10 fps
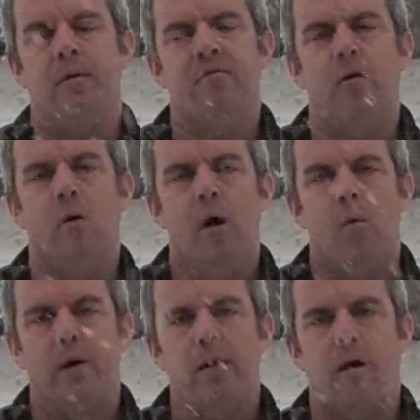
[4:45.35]
And so
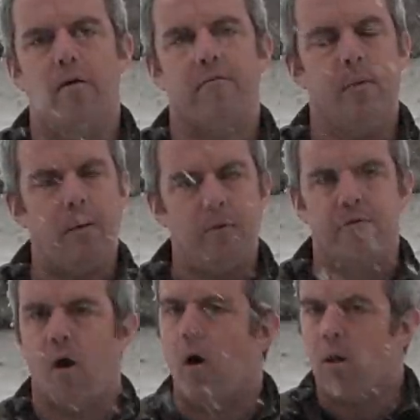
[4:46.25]
we'd encourage
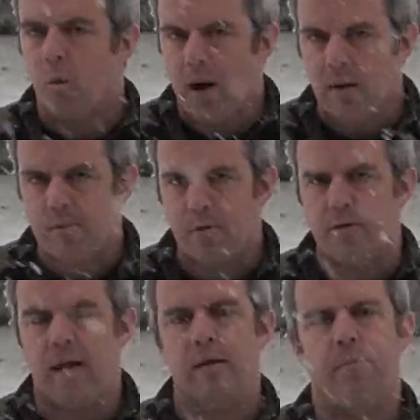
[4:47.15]
members, all are welcome to
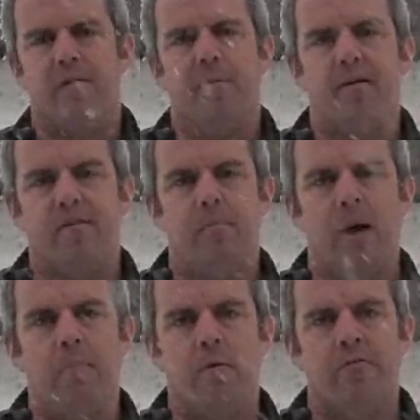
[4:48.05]
attend, but especially
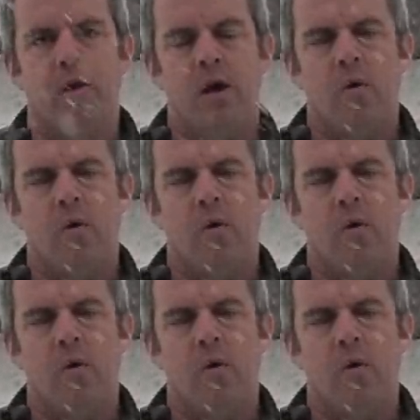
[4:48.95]
members,